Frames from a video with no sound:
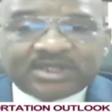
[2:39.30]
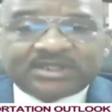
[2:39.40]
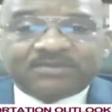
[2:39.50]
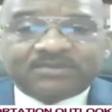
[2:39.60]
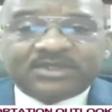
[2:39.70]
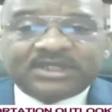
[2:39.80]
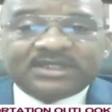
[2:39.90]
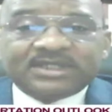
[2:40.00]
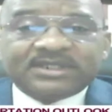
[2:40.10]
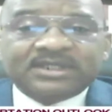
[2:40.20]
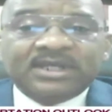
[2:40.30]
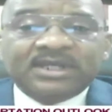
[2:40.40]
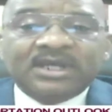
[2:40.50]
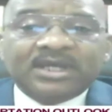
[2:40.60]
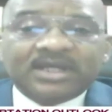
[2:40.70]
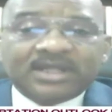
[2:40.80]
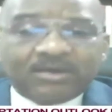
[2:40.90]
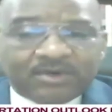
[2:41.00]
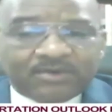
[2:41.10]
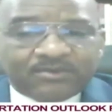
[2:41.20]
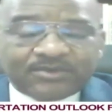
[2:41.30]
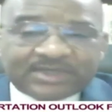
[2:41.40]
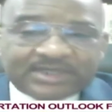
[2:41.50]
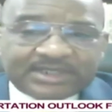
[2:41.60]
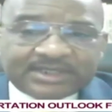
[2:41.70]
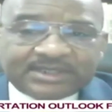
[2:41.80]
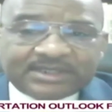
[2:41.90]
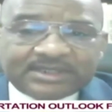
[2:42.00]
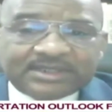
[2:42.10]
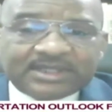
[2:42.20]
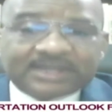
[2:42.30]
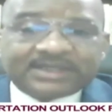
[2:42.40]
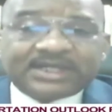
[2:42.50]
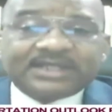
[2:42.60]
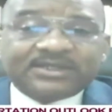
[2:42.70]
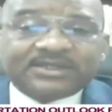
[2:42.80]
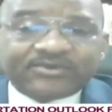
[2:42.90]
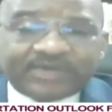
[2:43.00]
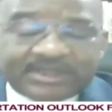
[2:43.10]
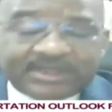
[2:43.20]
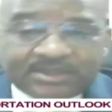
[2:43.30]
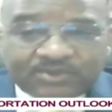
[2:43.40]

and Safety Agency, they are one of those agencies that started releasing